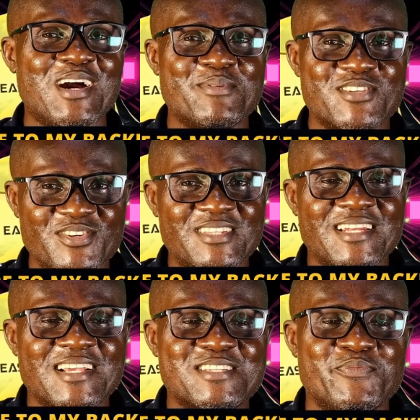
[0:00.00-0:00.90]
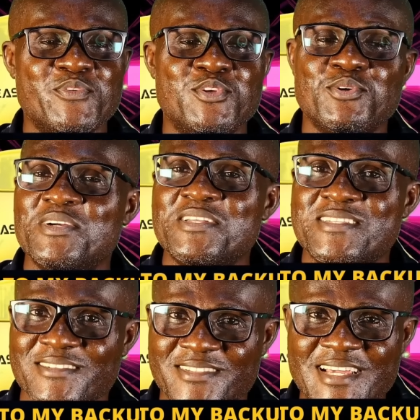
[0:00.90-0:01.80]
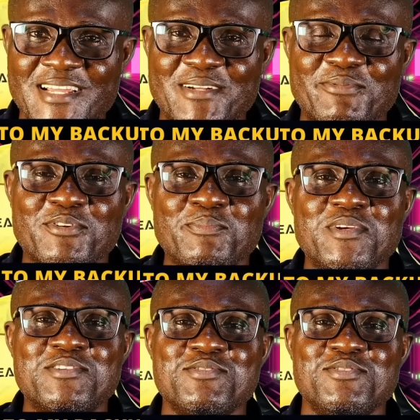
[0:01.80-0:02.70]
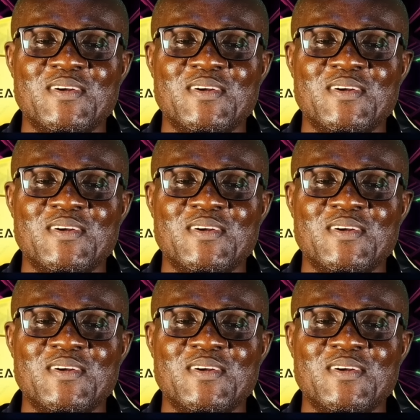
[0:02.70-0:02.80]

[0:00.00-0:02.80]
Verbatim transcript: I will see you in the next video. Till then, from me to you,